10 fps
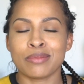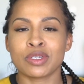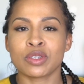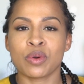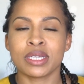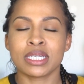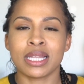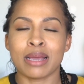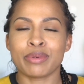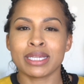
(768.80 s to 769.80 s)
just going to
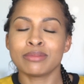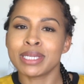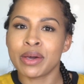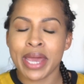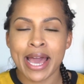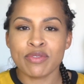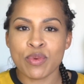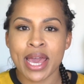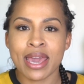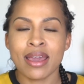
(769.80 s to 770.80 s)
like braid them down
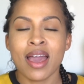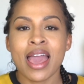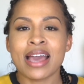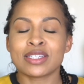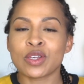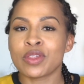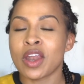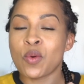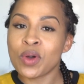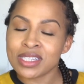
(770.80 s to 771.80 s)
halfway. And so then
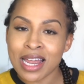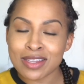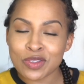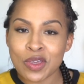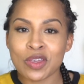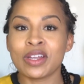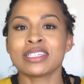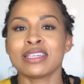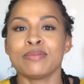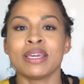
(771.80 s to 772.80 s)
on one side of the screen, you're going to
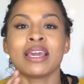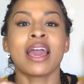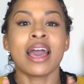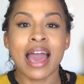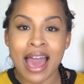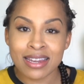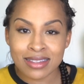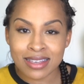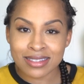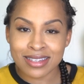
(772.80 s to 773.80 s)
see me adding
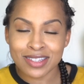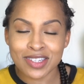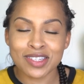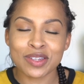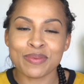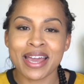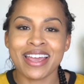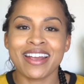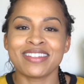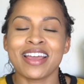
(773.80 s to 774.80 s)
the extensions to my
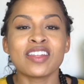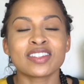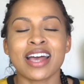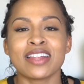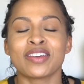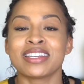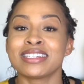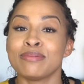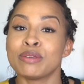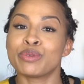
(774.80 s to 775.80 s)
hair. On the other side, you're going to
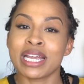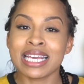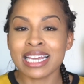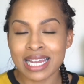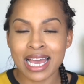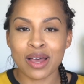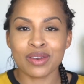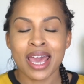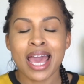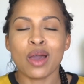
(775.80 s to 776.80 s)
see me braiding it down.
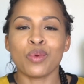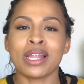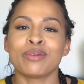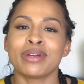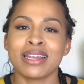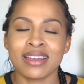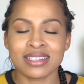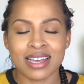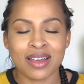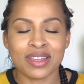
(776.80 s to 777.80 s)
And while I'm braiding it
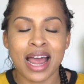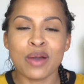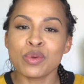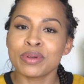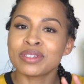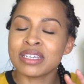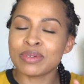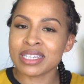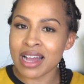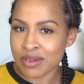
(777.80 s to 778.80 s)
down, then I will proceed with
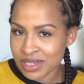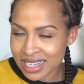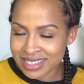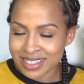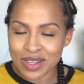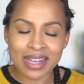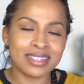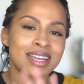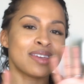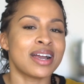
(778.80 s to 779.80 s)
the conversation so I can
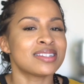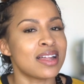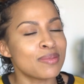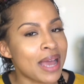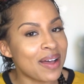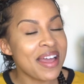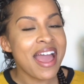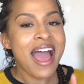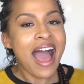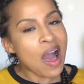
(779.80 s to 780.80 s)
tell you guys all about
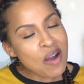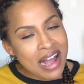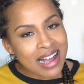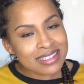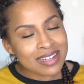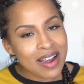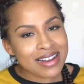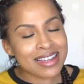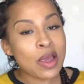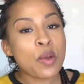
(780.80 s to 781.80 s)
how I got
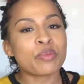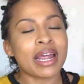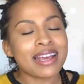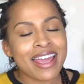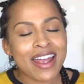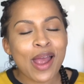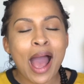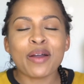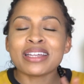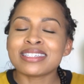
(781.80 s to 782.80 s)
started braiding hair,
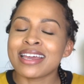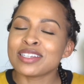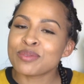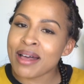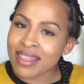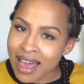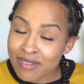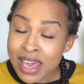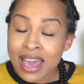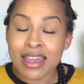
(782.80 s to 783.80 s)
how it changed my life,
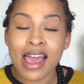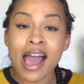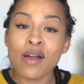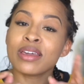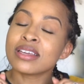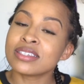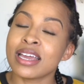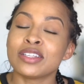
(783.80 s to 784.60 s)
and how it can change